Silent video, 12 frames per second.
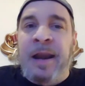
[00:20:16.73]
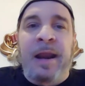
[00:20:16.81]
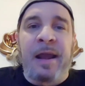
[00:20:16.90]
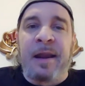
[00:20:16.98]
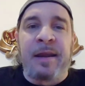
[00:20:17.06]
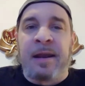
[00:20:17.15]

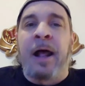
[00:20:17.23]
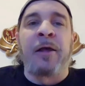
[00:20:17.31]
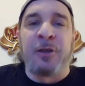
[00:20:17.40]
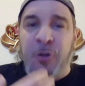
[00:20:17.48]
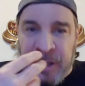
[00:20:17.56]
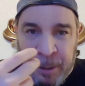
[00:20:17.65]

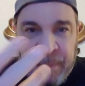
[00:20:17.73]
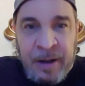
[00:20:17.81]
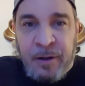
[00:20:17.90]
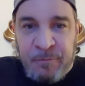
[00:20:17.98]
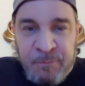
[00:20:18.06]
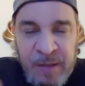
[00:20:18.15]
And you'll get
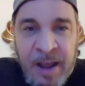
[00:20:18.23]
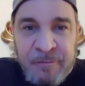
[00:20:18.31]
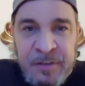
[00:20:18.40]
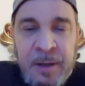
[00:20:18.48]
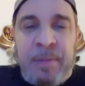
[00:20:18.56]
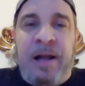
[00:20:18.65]
my
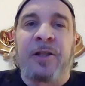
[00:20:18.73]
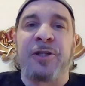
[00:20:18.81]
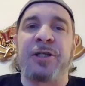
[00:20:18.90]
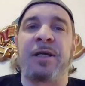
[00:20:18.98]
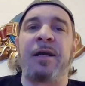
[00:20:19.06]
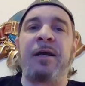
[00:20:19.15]
hefty
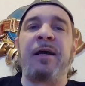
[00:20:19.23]
apology.